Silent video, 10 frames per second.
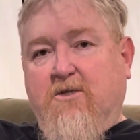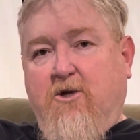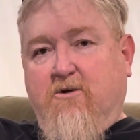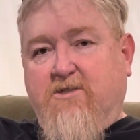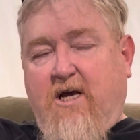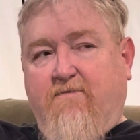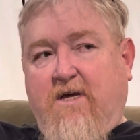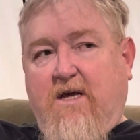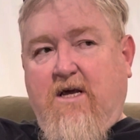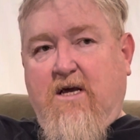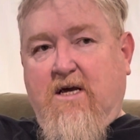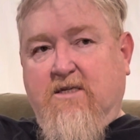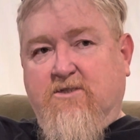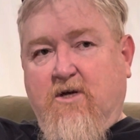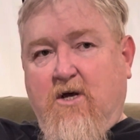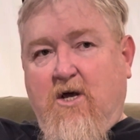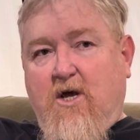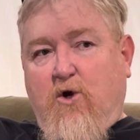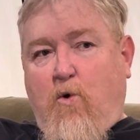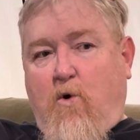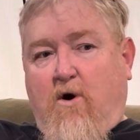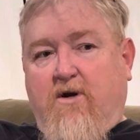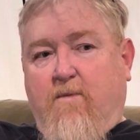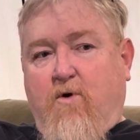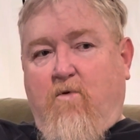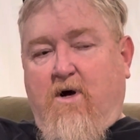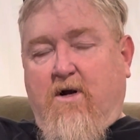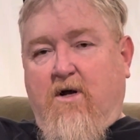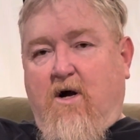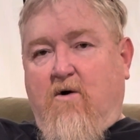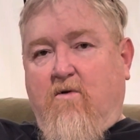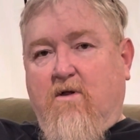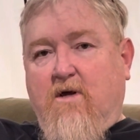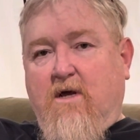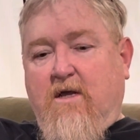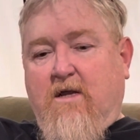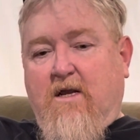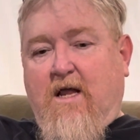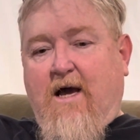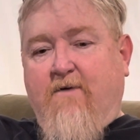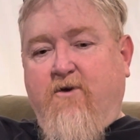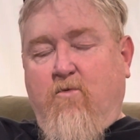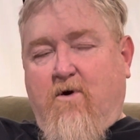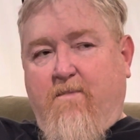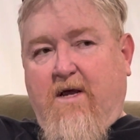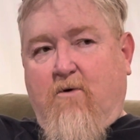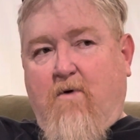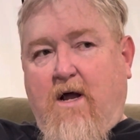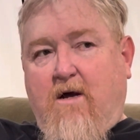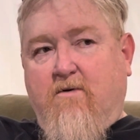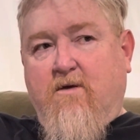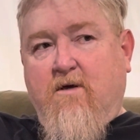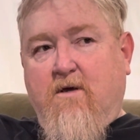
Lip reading: Your safety is your number one goal in life. You want to be around.